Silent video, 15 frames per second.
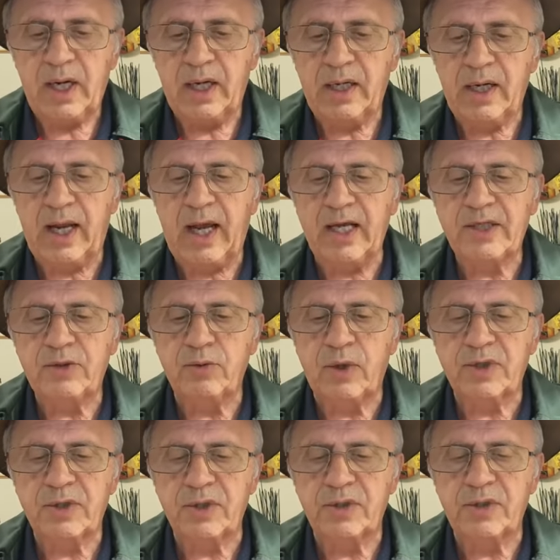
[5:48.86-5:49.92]
glass
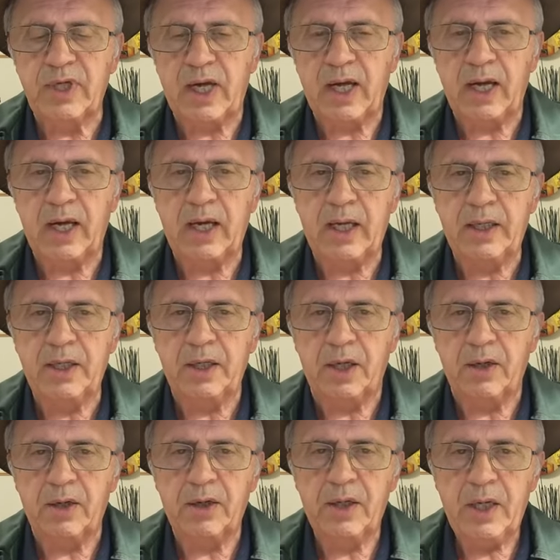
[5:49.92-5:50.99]
wasn't, uh, you
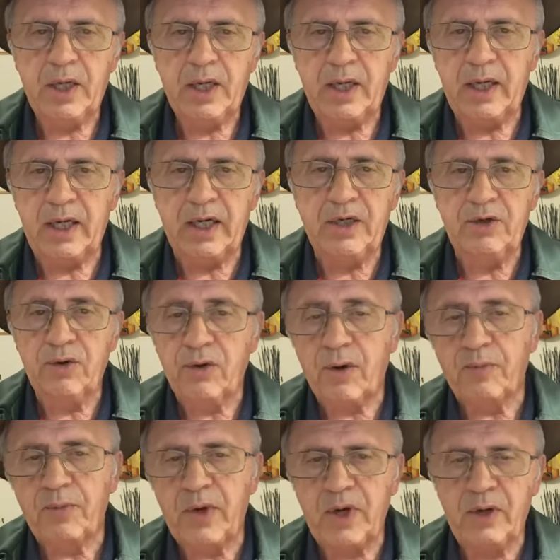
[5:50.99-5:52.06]
know, in
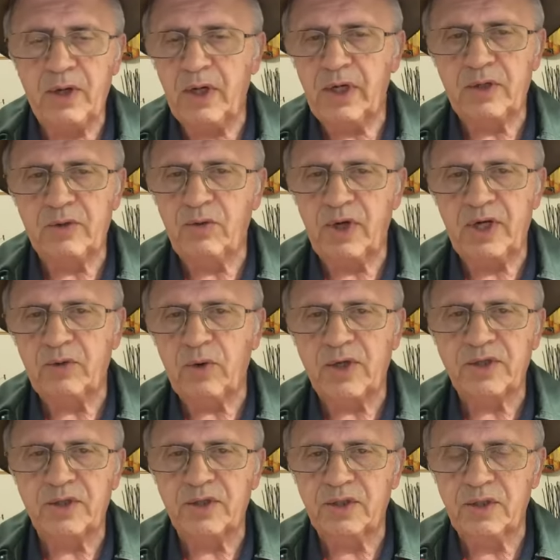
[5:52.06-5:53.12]
Europe, uh, it, it
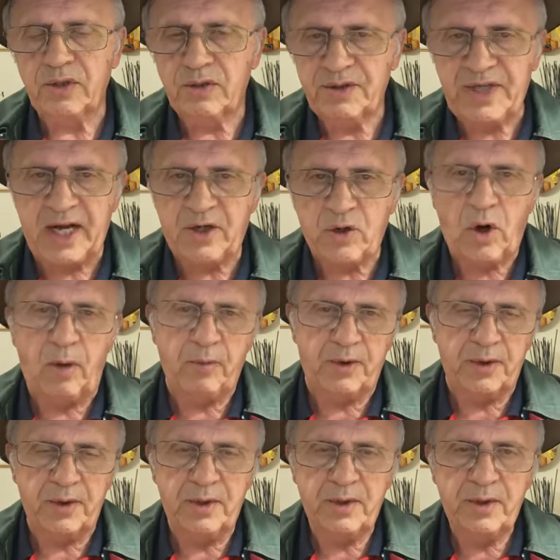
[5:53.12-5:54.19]
wasn't that
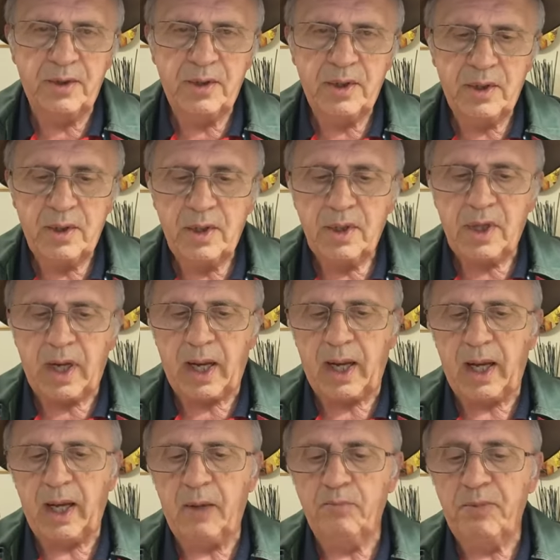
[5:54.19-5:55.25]
common.
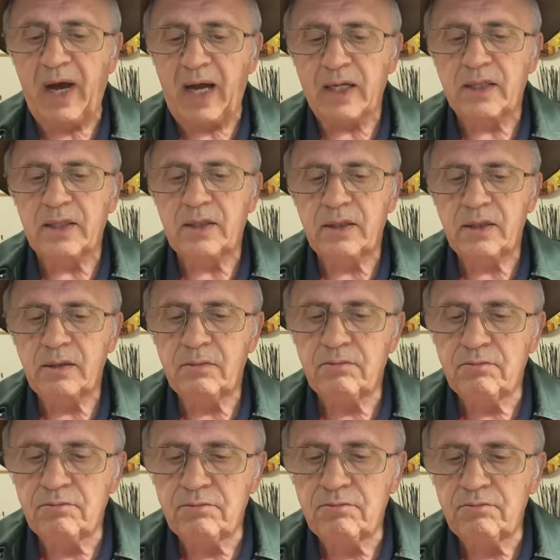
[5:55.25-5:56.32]
Uh, but,
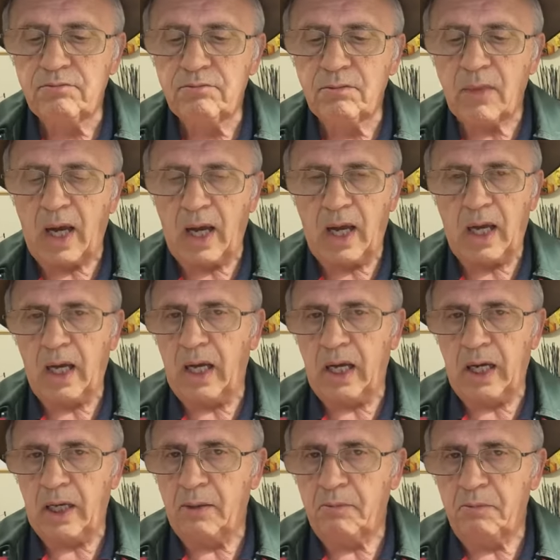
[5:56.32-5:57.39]

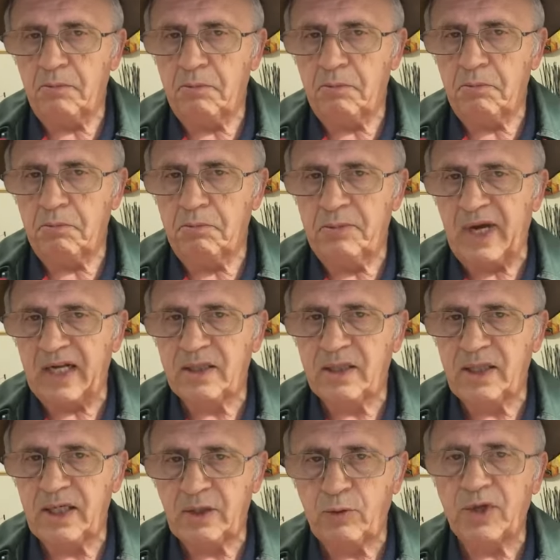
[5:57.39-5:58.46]
uh, but
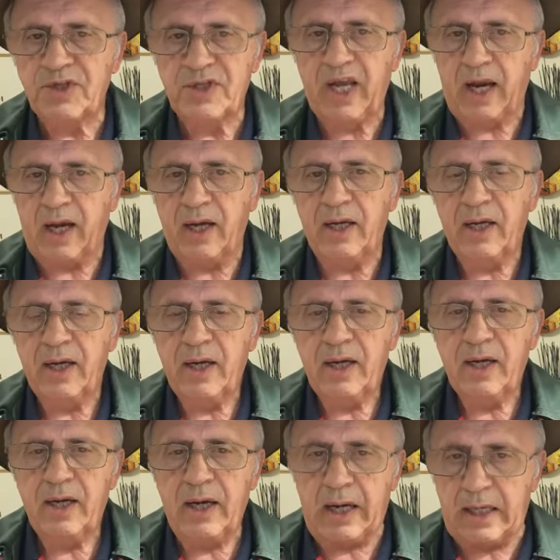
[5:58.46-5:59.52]
it was there
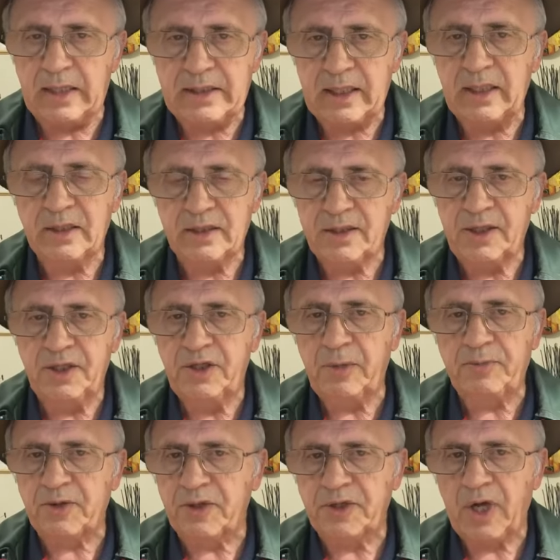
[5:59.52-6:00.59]
uh, since the
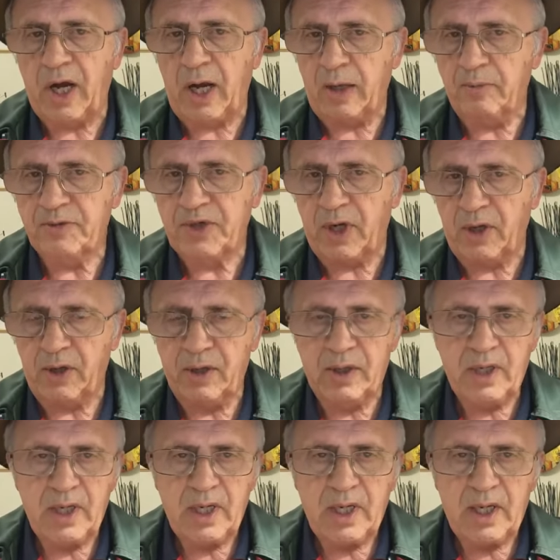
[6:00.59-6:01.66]
Egyptian time. So,
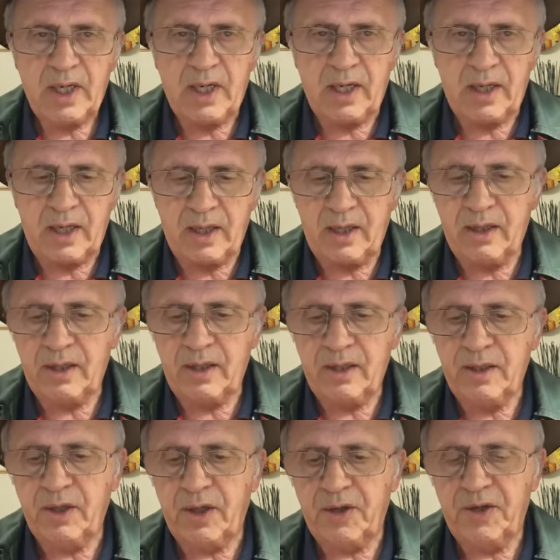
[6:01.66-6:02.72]

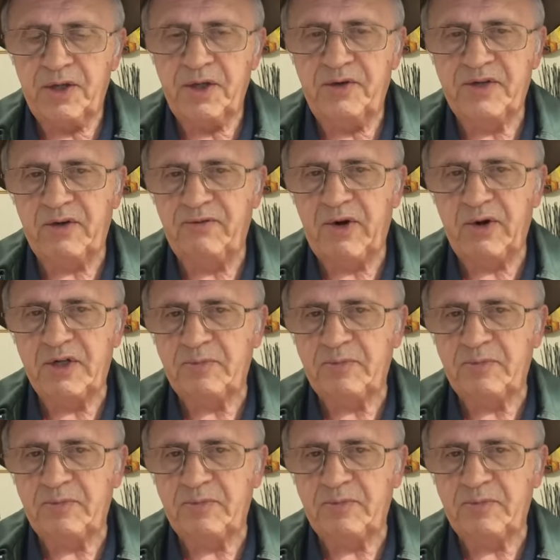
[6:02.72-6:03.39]
you know, it's a very